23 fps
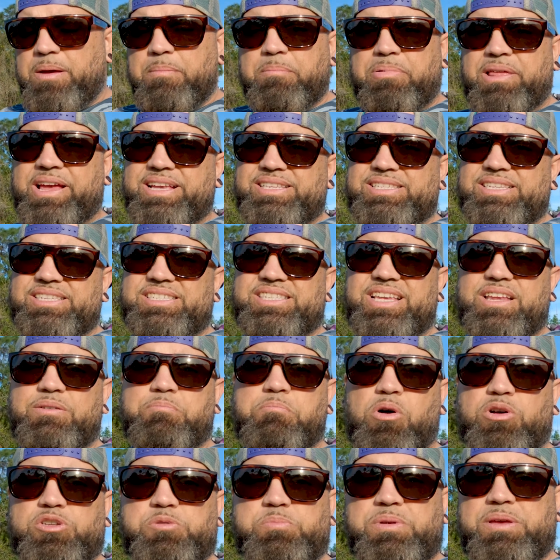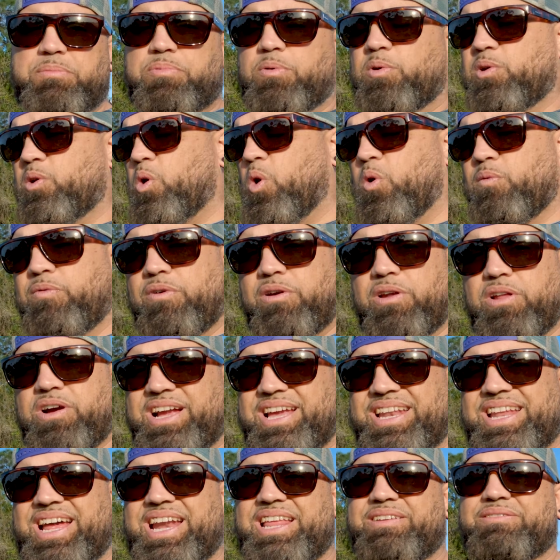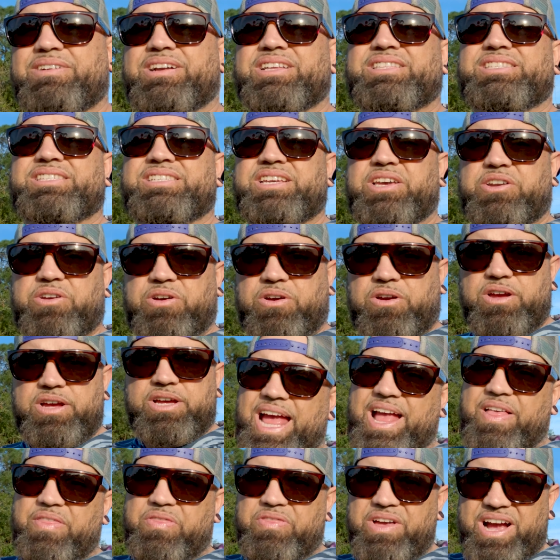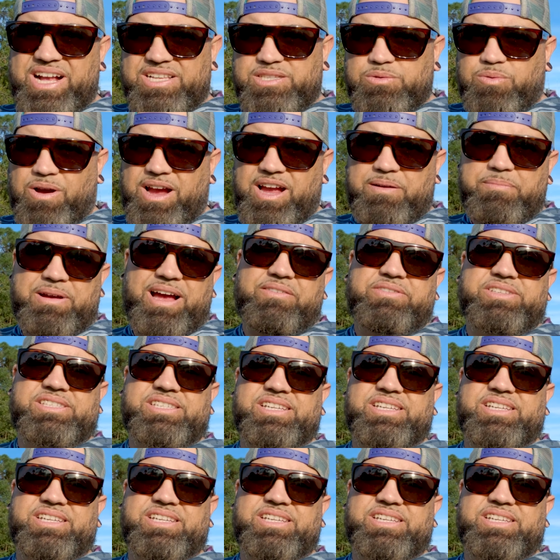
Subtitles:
places that most people would overlook and not even consider, and that's why I'm having